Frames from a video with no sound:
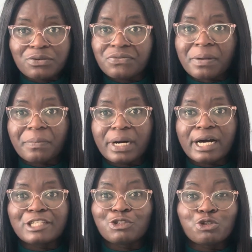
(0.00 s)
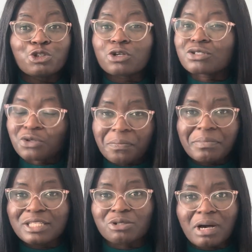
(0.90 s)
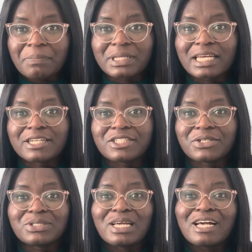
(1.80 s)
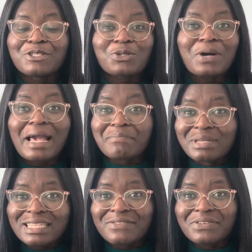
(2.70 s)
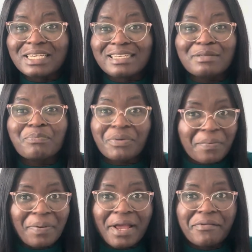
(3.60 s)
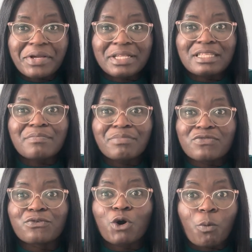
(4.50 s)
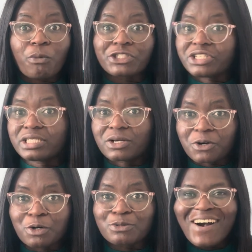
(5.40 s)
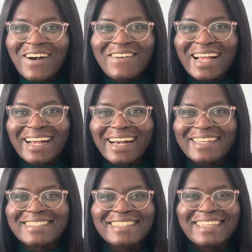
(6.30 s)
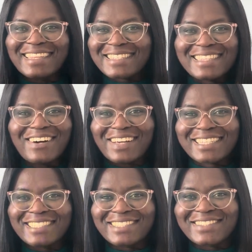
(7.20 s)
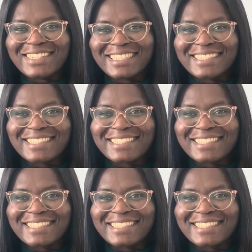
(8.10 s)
november you just submit your application so i believe in preparing before opportunity comes all right guys let's now get into it